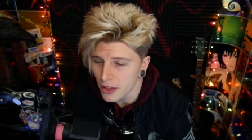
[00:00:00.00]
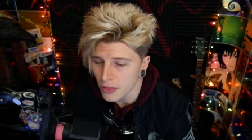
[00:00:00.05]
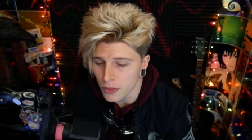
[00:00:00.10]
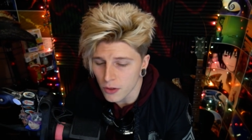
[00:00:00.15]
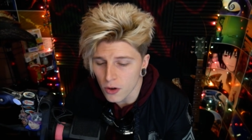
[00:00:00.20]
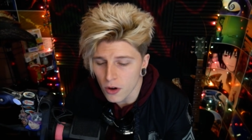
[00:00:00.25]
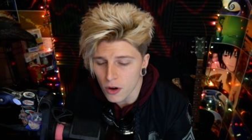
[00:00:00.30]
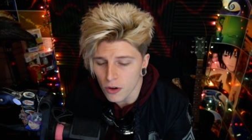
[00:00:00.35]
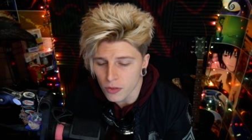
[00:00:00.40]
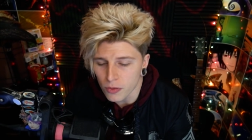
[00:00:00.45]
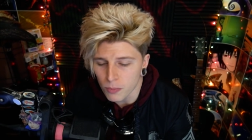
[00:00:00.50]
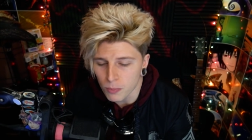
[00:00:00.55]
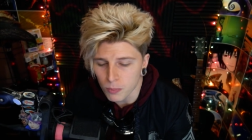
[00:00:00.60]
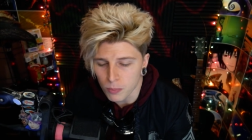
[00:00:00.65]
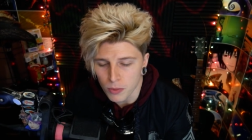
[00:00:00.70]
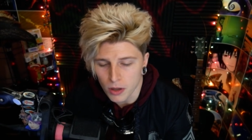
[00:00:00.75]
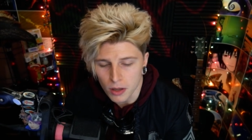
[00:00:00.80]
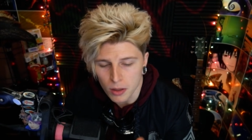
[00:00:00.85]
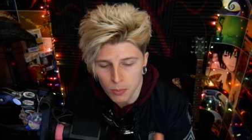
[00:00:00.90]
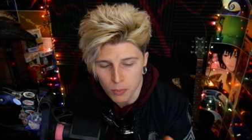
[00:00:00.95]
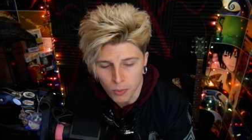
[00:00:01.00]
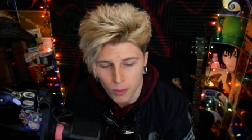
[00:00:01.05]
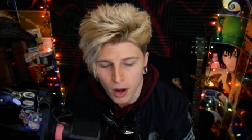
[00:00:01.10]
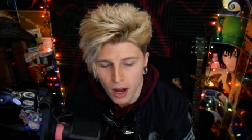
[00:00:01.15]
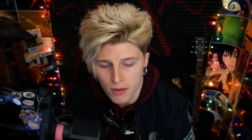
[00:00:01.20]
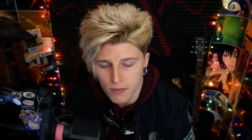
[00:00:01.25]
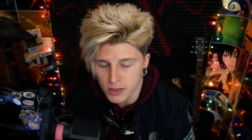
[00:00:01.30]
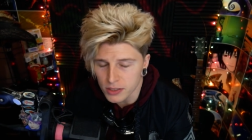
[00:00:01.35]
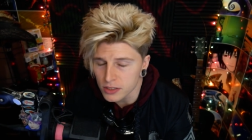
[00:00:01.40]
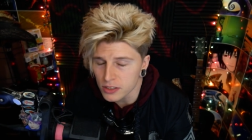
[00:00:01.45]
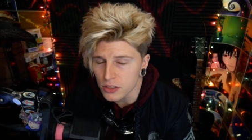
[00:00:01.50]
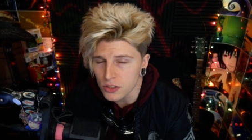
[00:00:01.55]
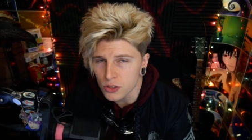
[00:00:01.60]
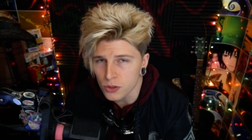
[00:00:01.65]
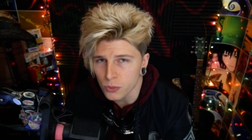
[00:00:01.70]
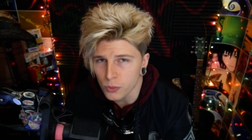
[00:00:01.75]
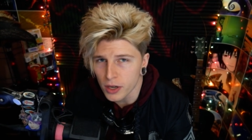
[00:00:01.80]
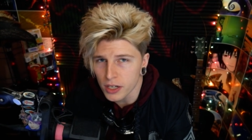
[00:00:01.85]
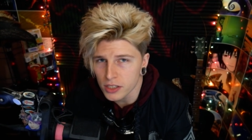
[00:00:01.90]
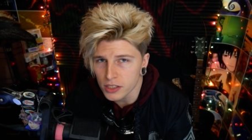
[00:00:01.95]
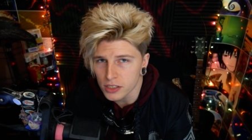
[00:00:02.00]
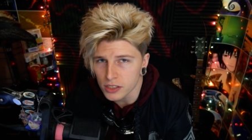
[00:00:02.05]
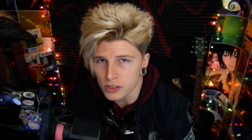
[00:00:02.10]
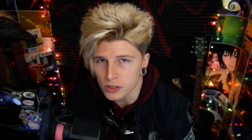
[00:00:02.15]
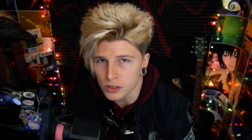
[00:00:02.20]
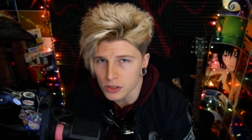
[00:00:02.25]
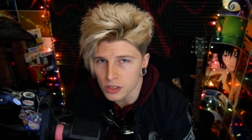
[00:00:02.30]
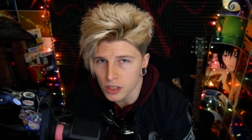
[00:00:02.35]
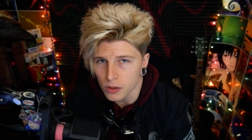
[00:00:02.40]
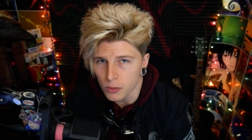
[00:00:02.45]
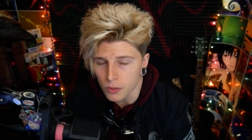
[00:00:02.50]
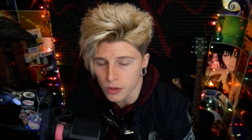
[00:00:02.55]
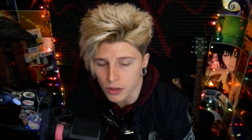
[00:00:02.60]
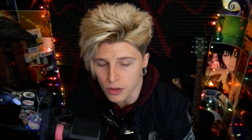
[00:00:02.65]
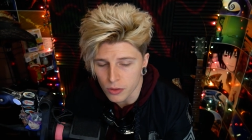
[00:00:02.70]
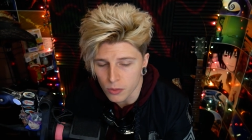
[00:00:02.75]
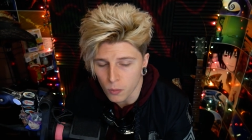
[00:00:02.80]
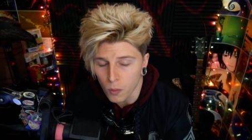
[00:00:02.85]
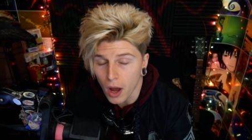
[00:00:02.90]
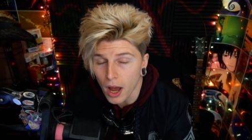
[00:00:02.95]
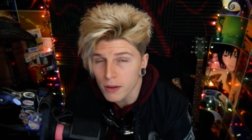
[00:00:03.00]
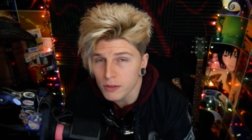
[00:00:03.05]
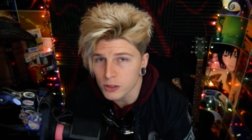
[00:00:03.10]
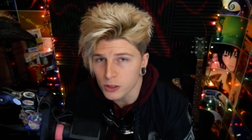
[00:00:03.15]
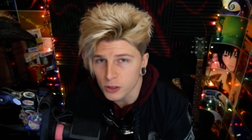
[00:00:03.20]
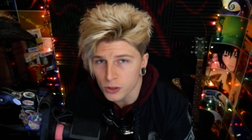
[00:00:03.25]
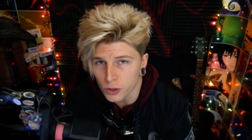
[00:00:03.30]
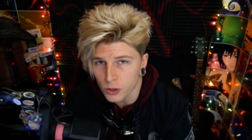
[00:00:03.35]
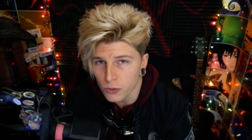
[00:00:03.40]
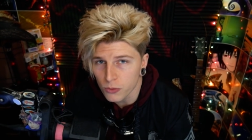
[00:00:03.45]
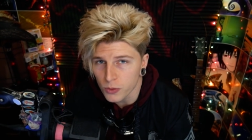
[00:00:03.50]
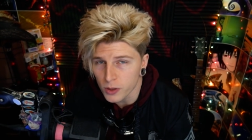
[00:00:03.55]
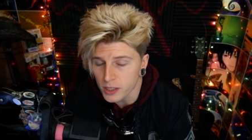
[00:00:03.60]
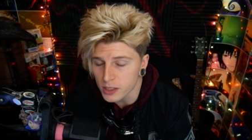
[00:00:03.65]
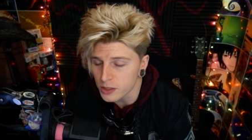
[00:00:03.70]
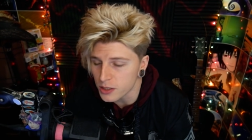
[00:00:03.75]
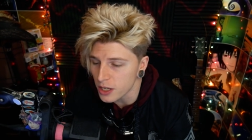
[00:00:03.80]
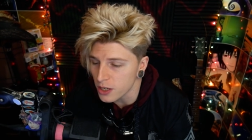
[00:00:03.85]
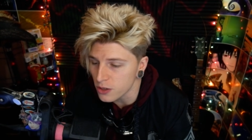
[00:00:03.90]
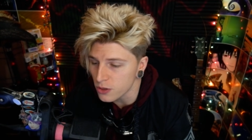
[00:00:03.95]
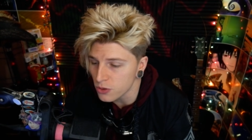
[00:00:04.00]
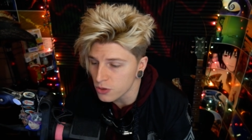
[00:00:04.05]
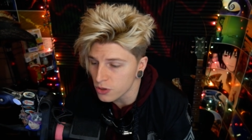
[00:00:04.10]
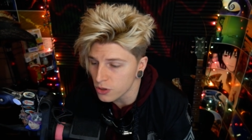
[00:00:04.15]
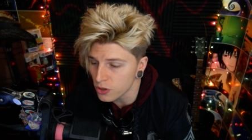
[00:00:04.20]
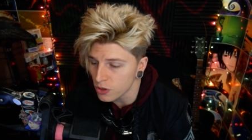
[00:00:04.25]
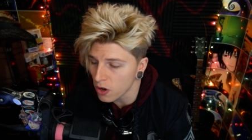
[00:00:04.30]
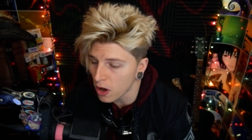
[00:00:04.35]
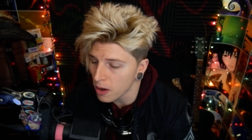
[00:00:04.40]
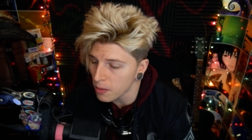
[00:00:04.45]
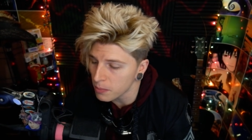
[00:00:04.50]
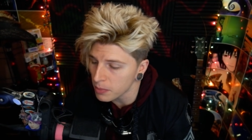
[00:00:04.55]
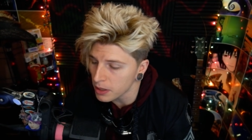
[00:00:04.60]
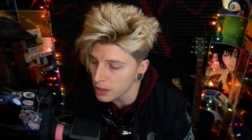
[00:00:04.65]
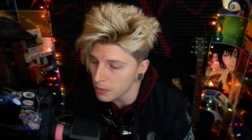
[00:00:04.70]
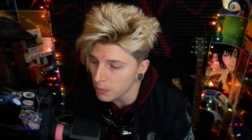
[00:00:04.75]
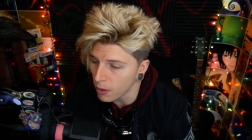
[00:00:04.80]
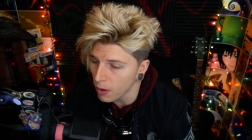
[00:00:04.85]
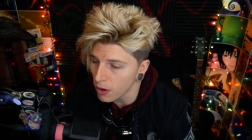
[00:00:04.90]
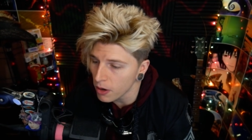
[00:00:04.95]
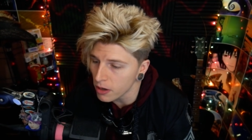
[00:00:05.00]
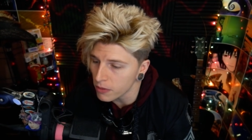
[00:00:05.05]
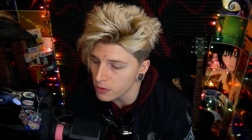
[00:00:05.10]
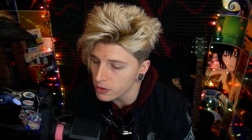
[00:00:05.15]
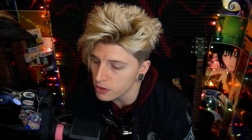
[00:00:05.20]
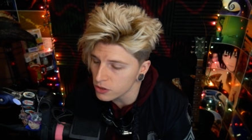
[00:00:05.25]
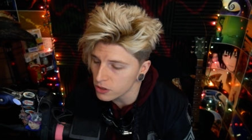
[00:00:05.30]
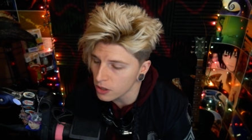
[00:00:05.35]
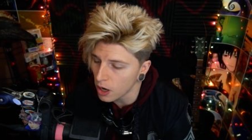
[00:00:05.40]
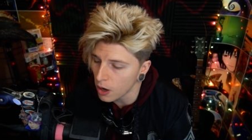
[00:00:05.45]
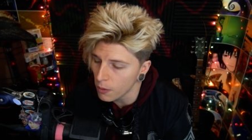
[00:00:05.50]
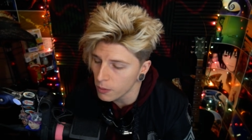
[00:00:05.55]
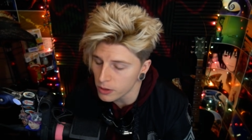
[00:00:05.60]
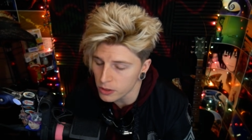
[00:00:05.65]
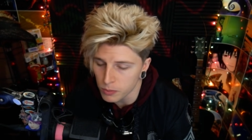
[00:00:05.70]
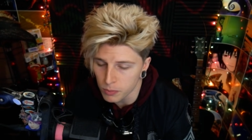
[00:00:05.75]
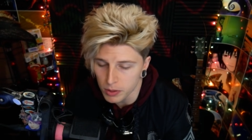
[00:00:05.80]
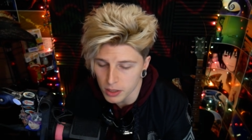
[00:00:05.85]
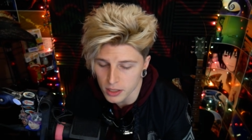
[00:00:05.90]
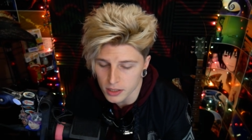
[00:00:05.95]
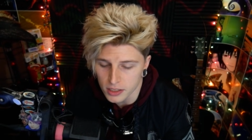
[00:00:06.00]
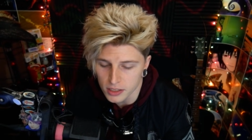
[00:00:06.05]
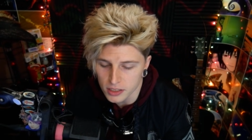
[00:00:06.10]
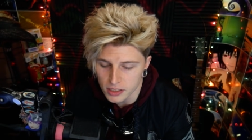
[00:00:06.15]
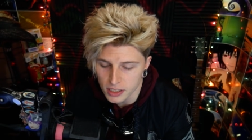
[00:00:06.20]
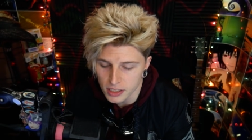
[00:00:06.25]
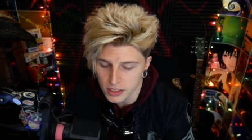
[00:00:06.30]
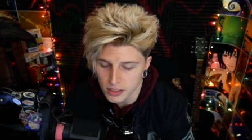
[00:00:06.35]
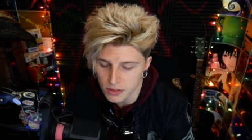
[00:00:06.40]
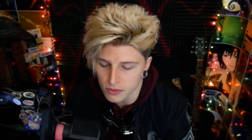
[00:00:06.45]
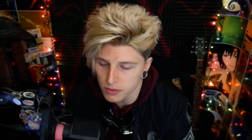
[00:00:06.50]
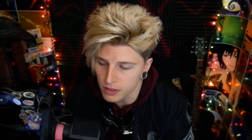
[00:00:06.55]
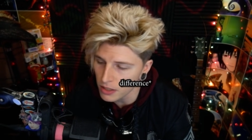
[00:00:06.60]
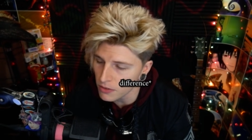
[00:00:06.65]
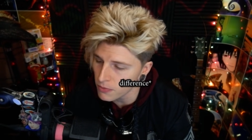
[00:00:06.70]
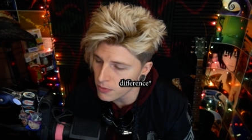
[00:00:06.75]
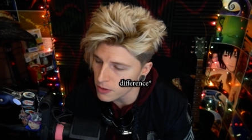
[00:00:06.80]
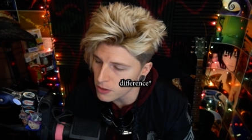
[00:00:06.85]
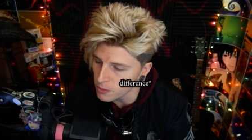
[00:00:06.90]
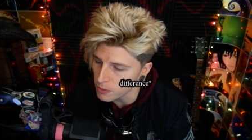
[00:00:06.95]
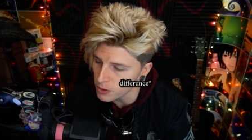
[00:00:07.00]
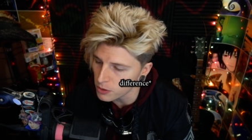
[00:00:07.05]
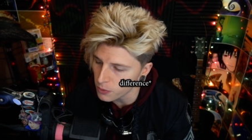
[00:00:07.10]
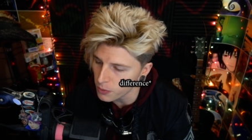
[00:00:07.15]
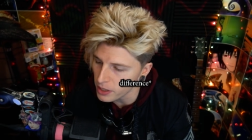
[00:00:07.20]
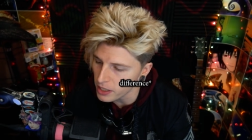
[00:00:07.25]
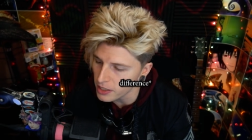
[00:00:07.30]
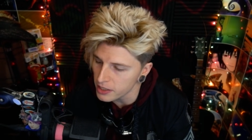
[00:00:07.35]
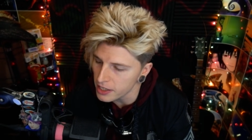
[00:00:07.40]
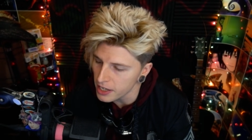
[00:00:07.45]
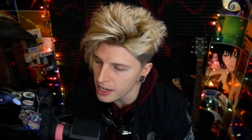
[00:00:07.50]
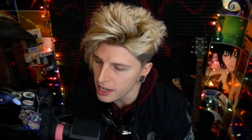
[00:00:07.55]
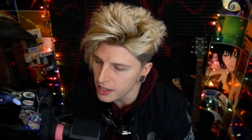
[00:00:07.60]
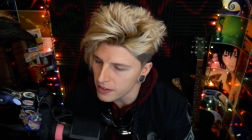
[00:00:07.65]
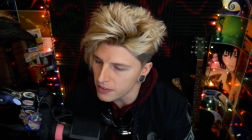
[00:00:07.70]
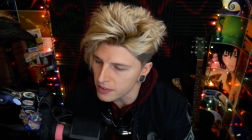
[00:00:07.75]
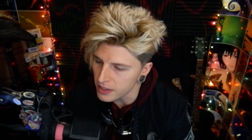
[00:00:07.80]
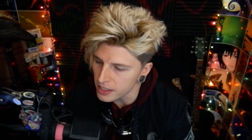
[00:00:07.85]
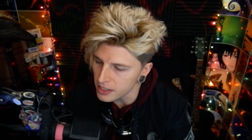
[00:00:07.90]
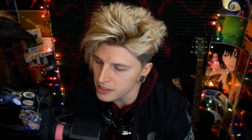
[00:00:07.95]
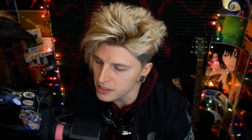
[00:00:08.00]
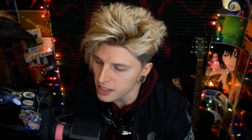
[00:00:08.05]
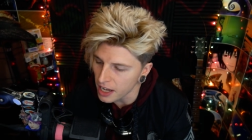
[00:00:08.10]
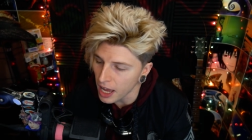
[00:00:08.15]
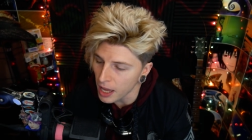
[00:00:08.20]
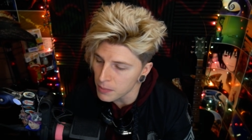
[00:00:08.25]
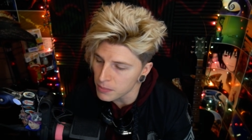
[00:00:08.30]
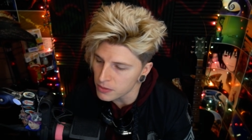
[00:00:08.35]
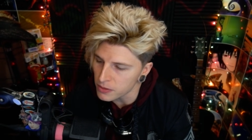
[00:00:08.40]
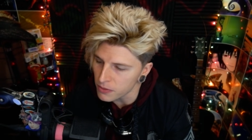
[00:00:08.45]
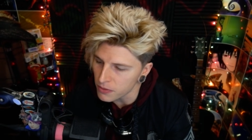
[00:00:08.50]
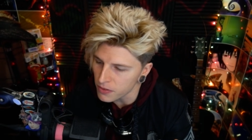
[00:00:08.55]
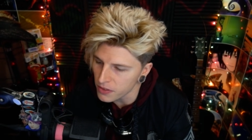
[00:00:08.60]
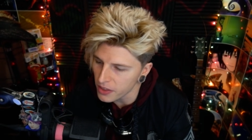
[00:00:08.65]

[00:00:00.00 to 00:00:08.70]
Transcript: There are uh, private situations with wives and girlfriends that you should not be a part of. There should always be a distinctive difference between these types of